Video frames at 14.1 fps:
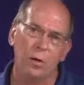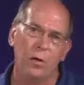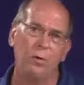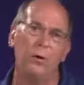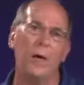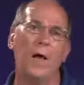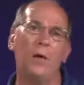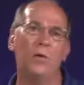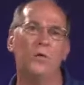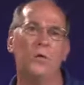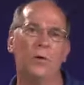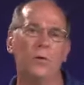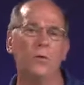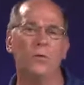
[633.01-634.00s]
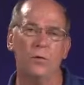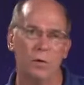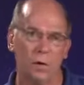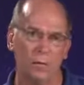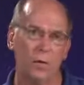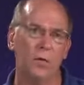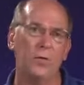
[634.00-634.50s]
your analysis
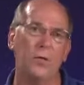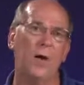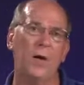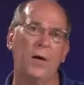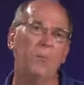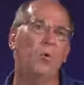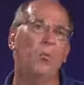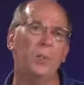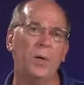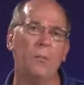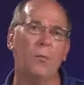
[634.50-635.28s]
of this data will be